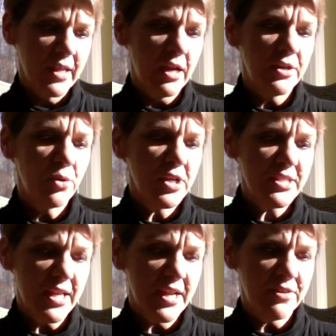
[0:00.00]

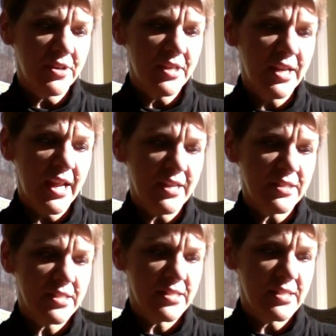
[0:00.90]
Anoint Aaron
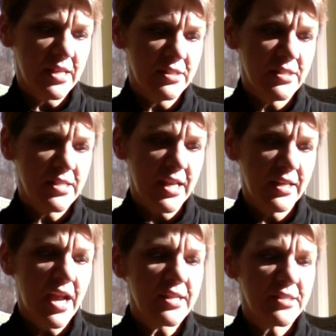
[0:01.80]
and his sons,
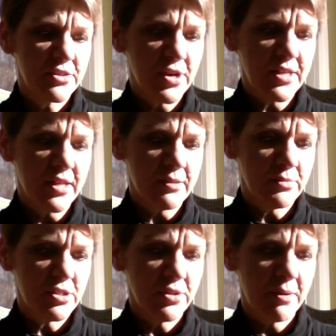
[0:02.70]
and consecrate
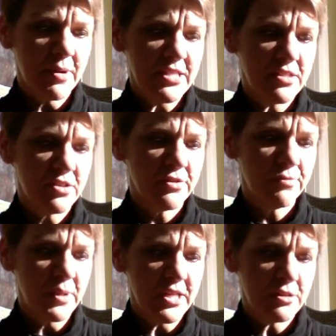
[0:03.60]
them, so they may
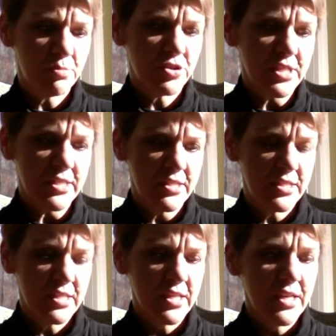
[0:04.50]
serve me as priests.